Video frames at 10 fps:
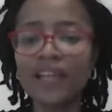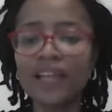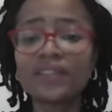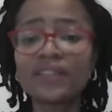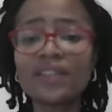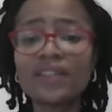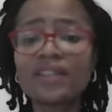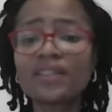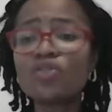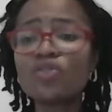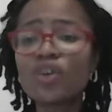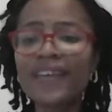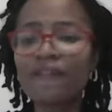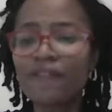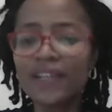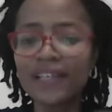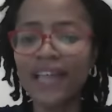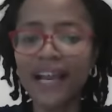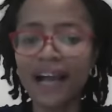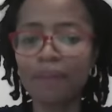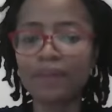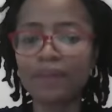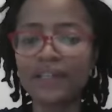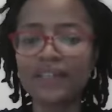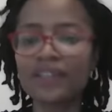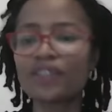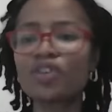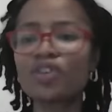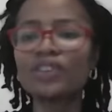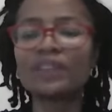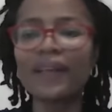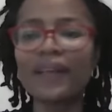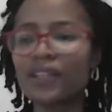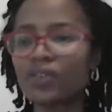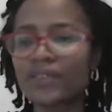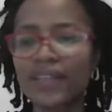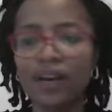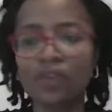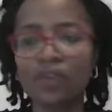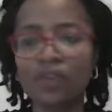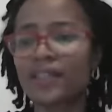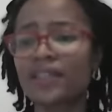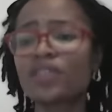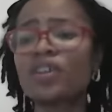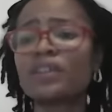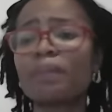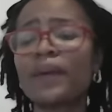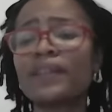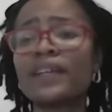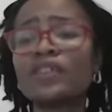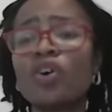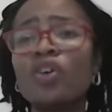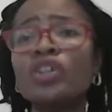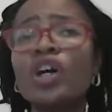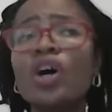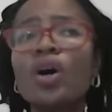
It is not a feeling like happiness. It is not dependent on circumstances. It's not dependent on